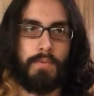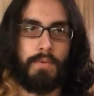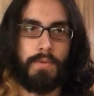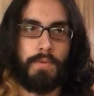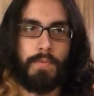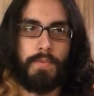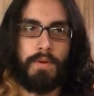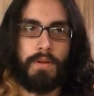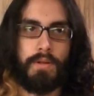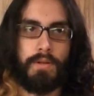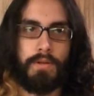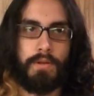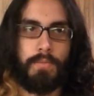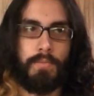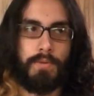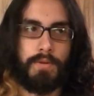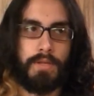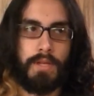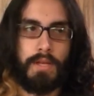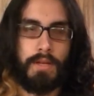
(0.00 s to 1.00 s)
with
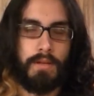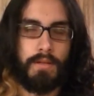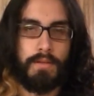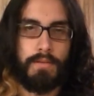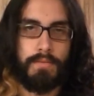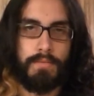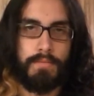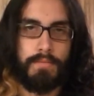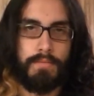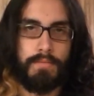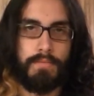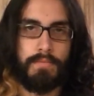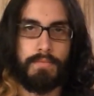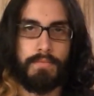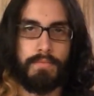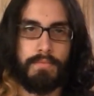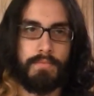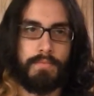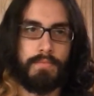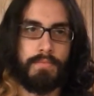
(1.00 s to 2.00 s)
100%.
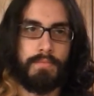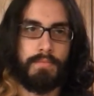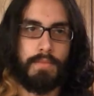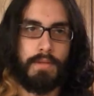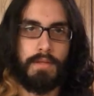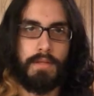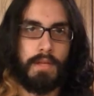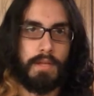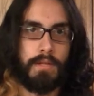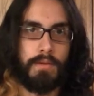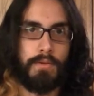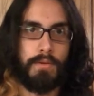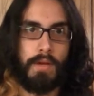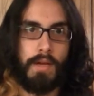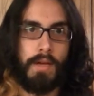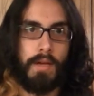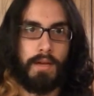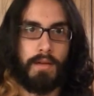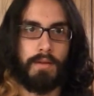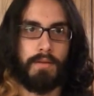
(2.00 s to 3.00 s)
And that's
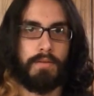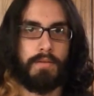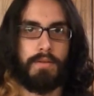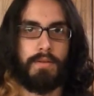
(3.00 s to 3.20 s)
okay.